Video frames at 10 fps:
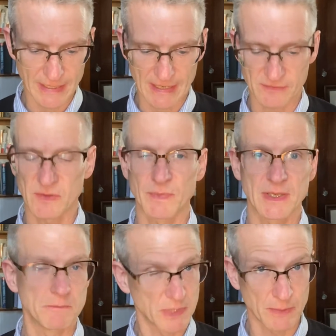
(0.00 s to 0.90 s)
has to be
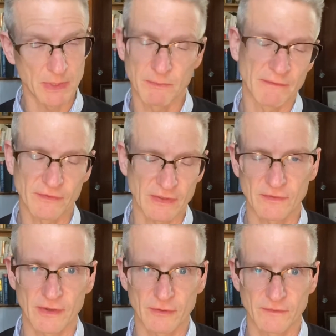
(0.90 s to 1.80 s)
a minimum of
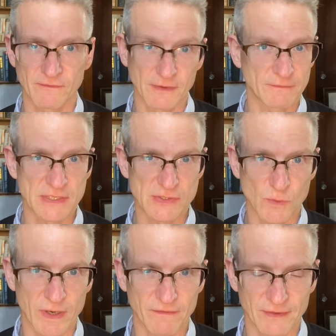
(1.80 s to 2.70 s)
650
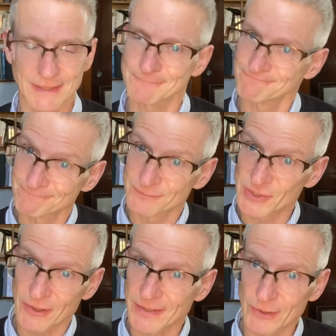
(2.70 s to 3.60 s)
square feet.
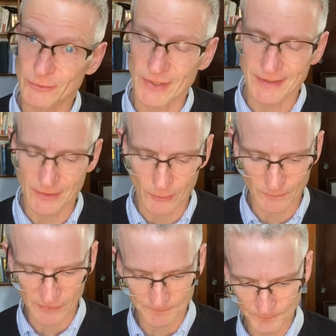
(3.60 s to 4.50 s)
Sorry, no tiny homes.